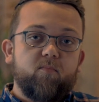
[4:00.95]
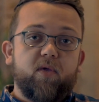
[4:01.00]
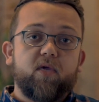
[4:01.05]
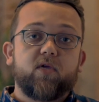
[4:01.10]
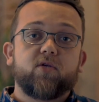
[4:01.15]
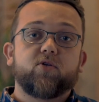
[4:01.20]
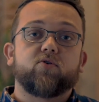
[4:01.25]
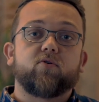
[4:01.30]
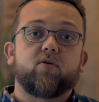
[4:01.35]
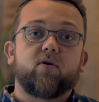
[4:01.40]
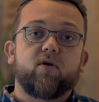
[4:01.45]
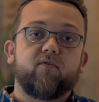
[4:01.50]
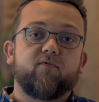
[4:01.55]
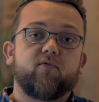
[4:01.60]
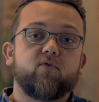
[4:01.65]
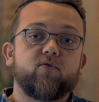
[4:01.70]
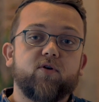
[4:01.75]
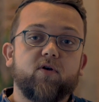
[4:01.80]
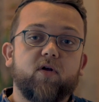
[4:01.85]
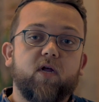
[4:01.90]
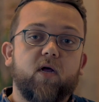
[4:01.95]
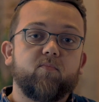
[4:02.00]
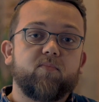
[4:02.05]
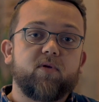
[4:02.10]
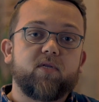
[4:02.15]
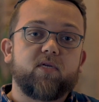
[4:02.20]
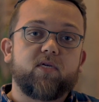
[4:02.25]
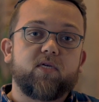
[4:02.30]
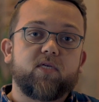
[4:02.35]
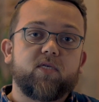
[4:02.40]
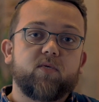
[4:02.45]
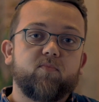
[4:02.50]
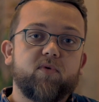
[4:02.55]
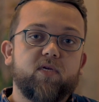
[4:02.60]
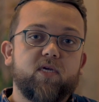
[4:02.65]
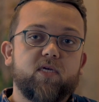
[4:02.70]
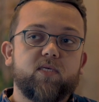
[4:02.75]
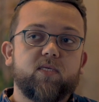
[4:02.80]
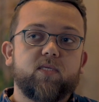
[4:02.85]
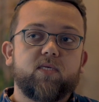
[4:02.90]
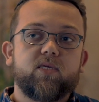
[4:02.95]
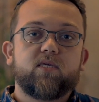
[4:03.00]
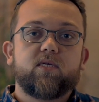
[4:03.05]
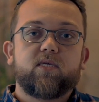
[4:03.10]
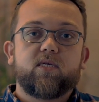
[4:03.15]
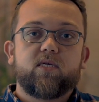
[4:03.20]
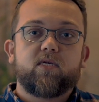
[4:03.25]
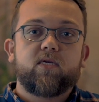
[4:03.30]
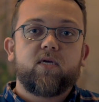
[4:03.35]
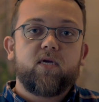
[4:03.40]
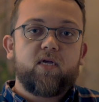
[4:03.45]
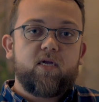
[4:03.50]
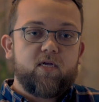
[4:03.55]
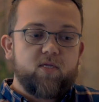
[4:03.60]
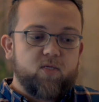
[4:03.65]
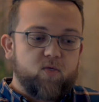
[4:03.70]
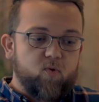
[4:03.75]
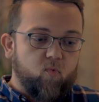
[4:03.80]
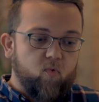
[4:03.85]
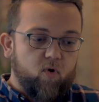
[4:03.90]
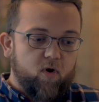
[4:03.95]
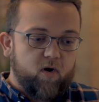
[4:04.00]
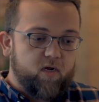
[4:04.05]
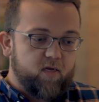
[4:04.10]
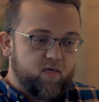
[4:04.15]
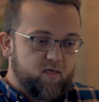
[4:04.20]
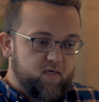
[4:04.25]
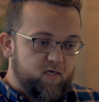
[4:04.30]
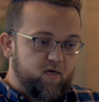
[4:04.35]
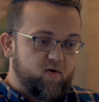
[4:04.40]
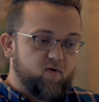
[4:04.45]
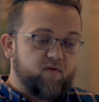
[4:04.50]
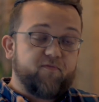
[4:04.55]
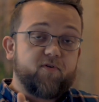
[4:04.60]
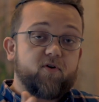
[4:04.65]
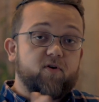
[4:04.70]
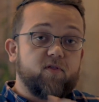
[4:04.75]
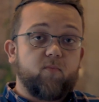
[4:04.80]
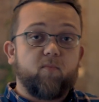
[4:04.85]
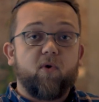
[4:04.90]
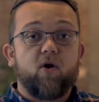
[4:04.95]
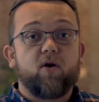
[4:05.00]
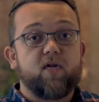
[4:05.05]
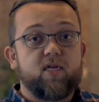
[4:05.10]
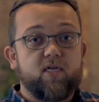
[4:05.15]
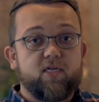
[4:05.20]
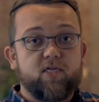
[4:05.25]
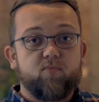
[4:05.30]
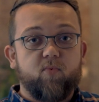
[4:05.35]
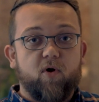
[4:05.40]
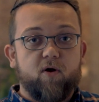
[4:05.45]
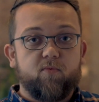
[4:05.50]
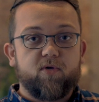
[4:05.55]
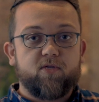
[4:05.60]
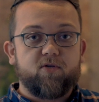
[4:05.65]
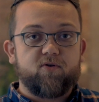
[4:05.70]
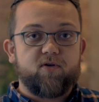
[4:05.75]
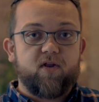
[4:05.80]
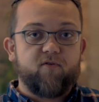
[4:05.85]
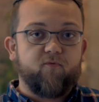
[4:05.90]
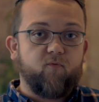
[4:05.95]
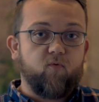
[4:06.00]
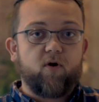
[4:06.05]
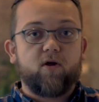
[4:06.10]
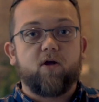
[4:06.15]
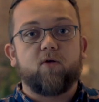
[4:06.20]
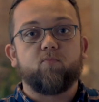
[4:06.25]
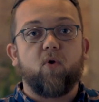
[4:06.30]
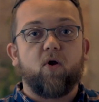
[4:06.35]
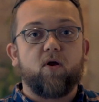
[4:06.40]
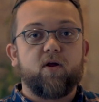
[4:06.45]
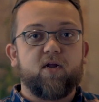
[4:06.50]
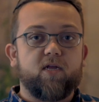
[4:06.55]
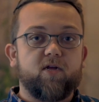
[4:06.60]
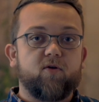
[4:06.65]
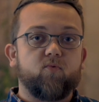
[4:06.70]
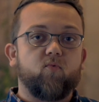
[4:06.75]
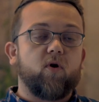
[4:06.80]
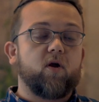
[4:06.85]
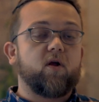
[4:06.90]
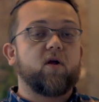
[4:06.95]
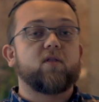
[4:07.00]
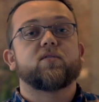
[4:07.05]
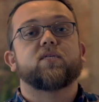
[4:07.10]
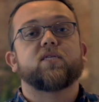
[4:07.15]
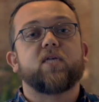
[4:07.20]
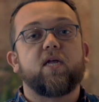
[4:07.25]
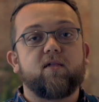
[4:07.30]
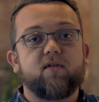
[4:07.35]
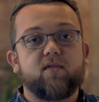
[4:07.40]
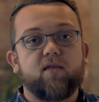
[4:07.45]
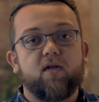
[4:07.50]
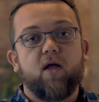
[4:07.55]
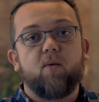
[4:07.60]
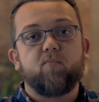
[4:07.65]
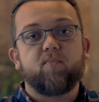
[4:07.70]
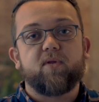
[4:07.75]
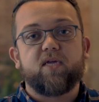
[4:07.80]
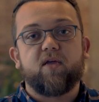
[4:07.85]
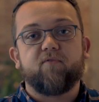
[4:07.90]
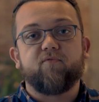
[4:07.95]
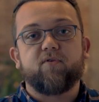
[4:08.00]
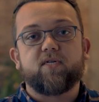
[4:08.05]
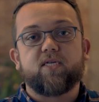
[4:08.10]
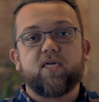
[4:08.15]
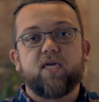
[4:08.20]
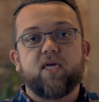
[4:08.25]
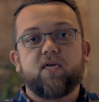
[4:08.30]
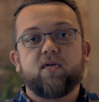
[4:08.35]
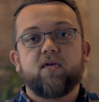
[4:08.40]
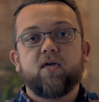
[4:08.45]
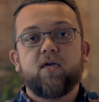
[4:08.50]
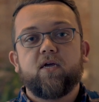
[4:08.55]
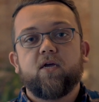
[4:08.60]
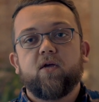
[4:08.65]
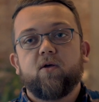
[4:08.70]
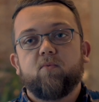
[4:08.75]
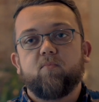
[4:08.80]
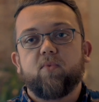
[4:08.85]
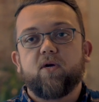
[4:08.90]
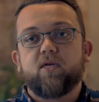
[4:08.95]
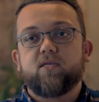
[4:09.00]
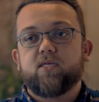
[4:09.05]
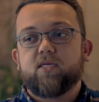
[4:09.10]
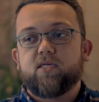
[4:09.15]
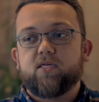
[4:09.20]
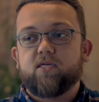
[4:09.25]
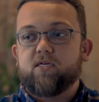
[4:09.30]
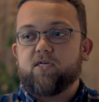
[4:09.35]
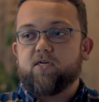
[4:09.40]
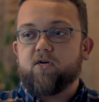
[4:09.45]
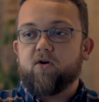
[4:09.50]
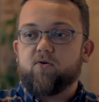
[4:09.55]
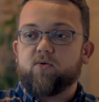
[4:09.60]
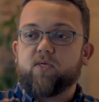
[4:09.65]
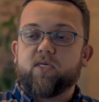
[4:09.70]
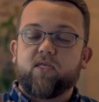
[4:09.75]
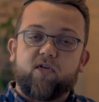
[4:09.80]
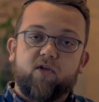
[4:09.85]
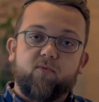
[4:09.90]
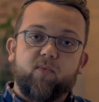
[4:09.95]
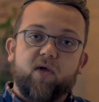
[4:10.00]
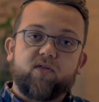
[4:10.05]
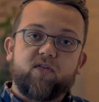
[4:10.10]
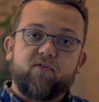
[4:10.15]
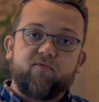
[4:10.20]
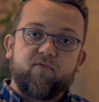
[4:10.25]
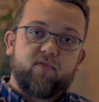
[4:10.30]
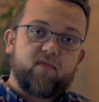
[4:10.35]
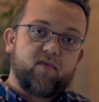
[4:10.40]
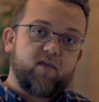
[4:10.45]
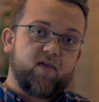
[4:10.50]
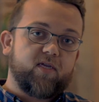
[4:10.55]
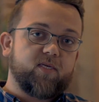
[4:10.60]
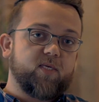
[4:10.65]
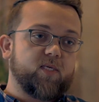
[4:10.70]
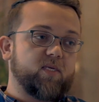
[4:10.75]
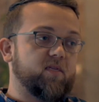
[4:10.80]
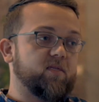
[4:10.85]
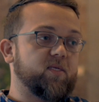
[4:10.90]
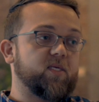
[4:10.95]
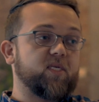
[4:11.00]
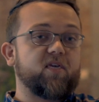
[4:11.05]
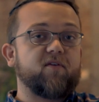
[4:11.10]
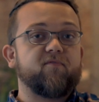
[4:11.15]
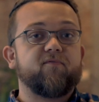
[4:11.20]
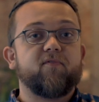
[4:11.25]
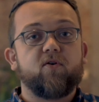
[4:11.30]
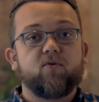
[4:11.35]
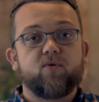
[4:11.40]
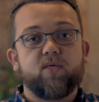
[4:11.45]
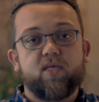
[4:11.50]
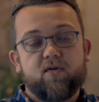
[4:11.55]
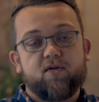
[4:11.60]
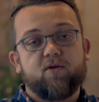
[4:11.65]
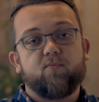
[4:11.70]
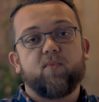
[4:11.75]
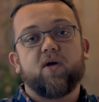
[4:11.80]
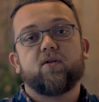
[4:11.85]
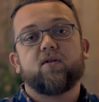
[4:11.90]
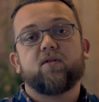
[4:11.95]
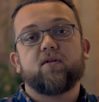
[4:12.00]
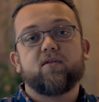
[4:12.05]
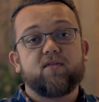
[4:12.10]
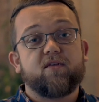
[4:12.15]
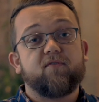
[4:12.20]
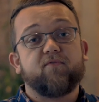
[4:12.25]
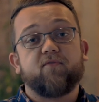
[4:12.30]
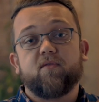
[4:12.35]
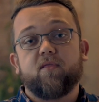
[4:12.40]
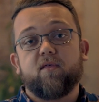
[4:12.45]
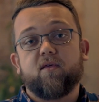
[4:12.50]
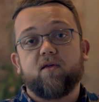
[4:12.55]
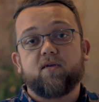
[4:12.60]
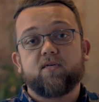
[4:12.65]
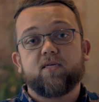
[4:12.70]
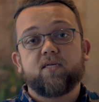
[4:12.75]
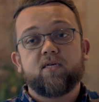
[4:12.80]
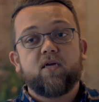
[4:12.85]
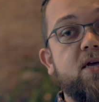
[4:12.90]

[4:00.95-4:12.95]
picture of who your company is, because it's easy to work, you know, if you're in the marketing department, you kind of work on marketing and work on selling the company every day. But CEOs think about different things and CFOs think about different things.